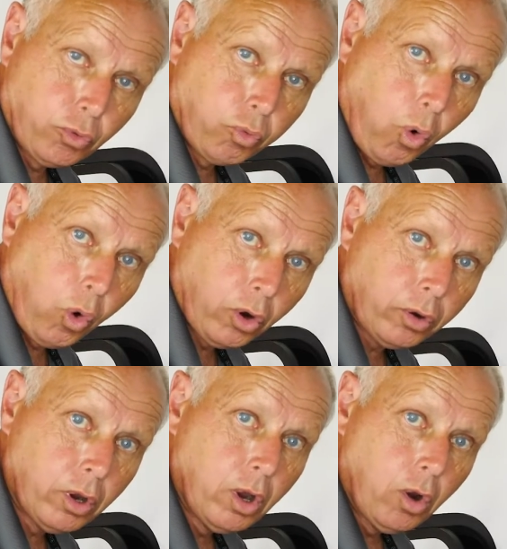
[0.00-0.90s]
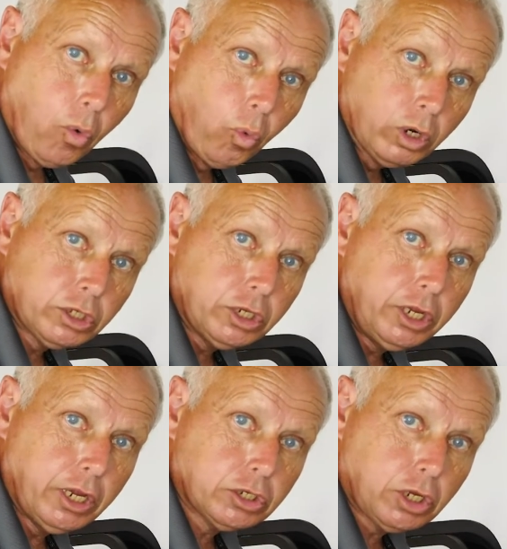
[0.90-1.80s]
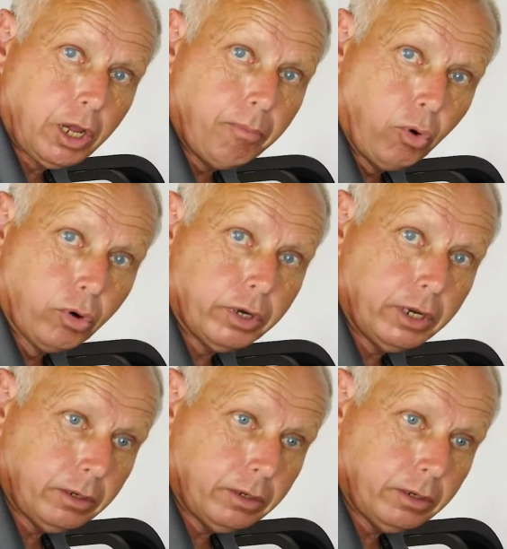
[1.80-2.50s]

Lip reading: roar once the DSI board